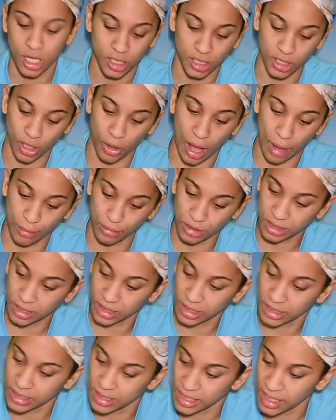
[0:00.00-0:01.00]
So I'm just
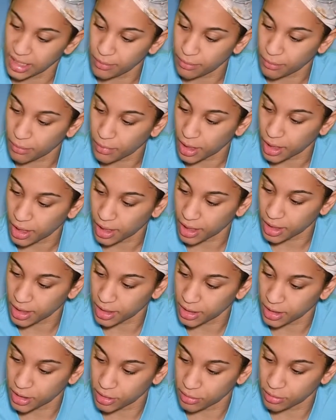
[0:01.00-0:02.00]
going to dip
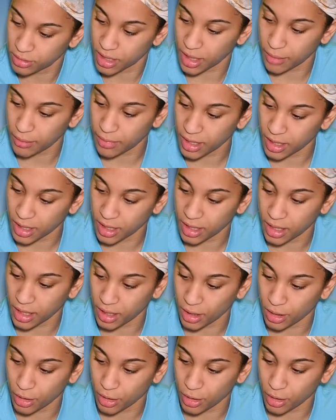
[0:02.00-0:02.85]
my Q-tip in